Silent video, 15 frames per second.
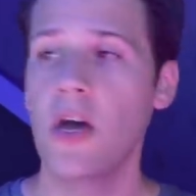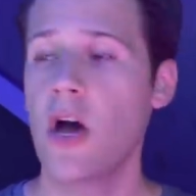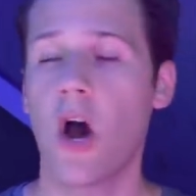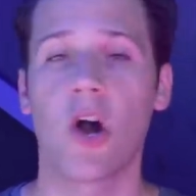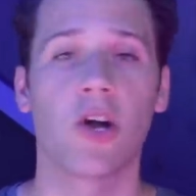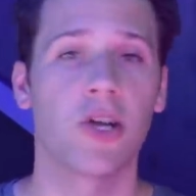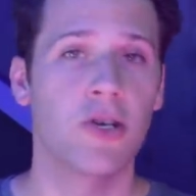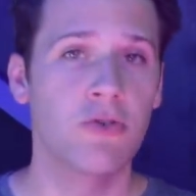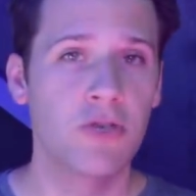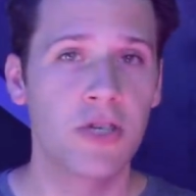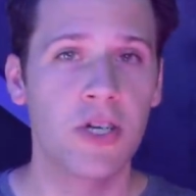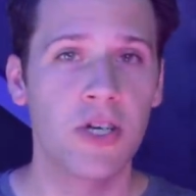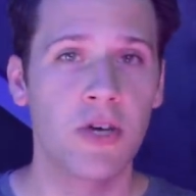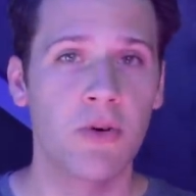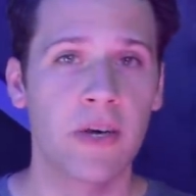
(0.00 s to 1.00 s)
are used
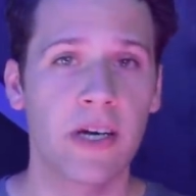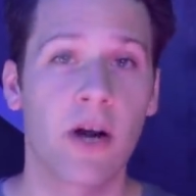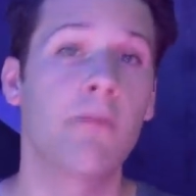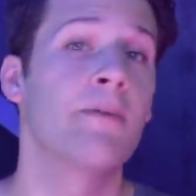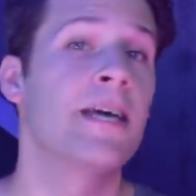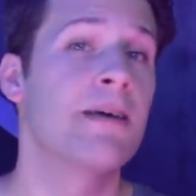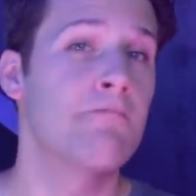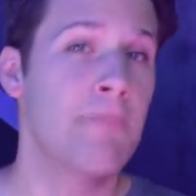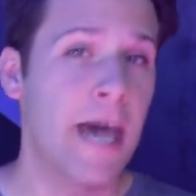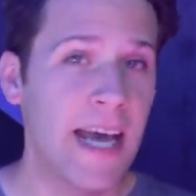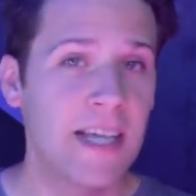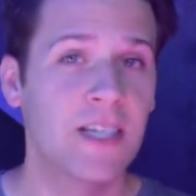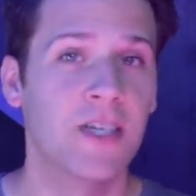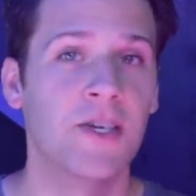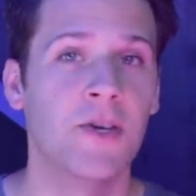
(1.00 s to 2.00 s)
to doing, are being
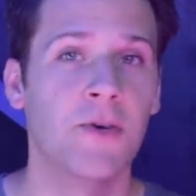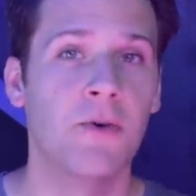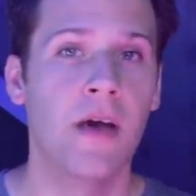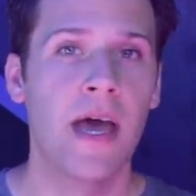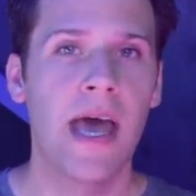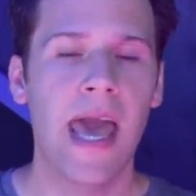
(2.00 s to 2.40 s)
paid to do,